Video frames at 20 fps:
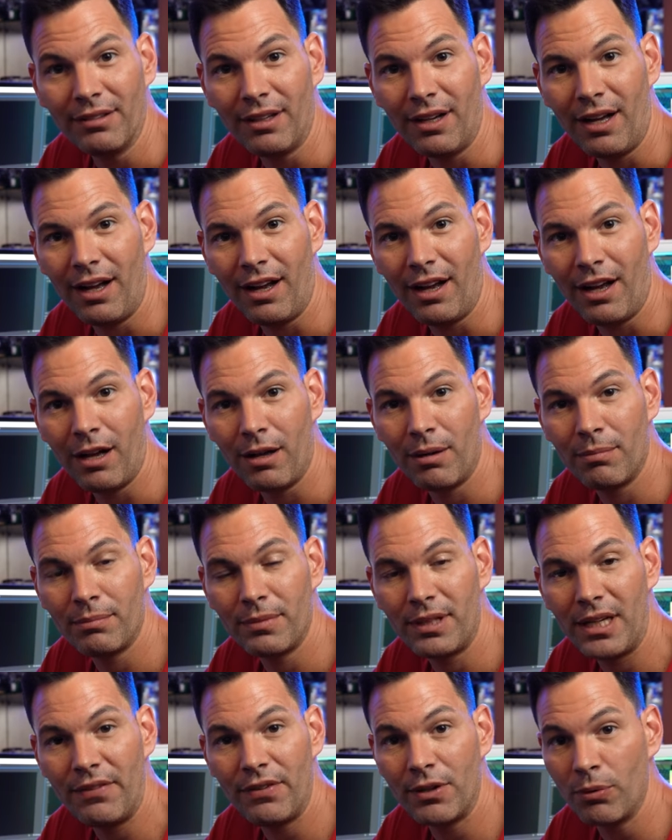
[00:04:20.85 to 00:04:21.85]

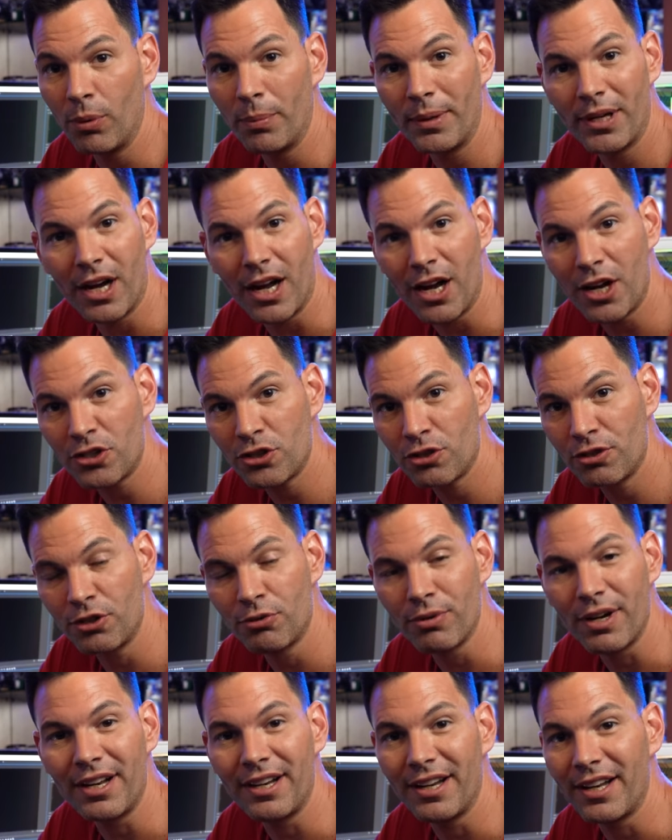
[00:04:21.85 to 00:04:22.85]
Even when we got to the
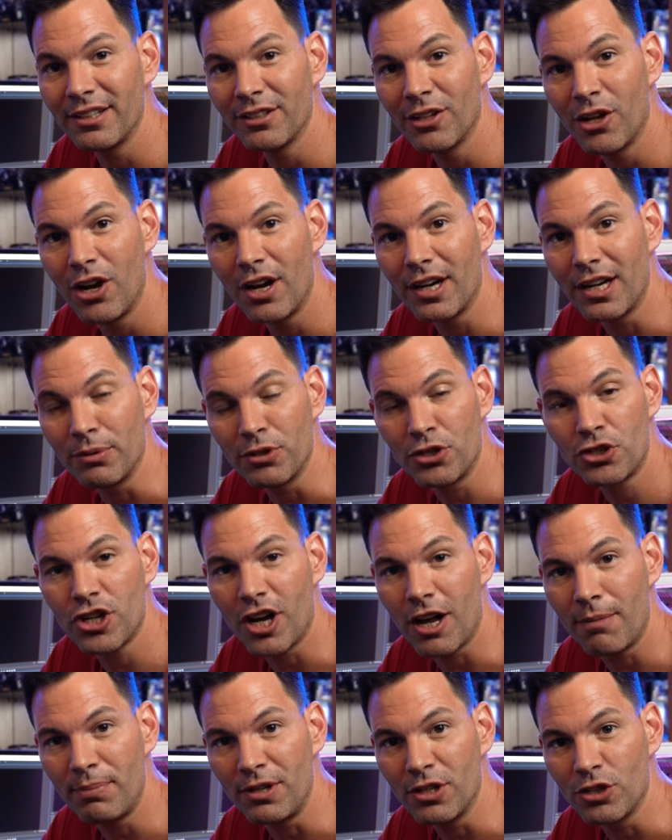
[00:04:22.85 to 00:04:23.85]
graded N-Log, it was
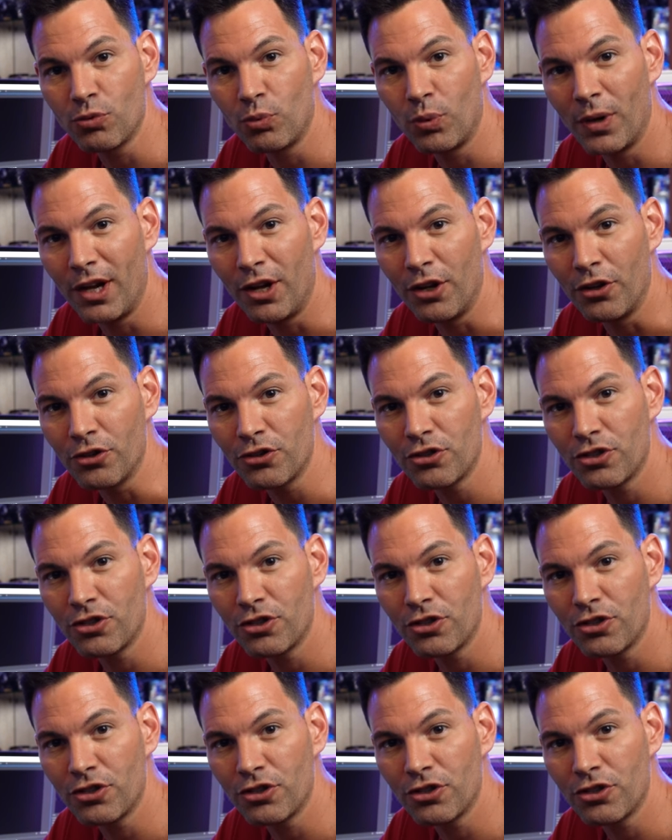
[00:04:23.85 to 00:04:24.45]
choppy as well.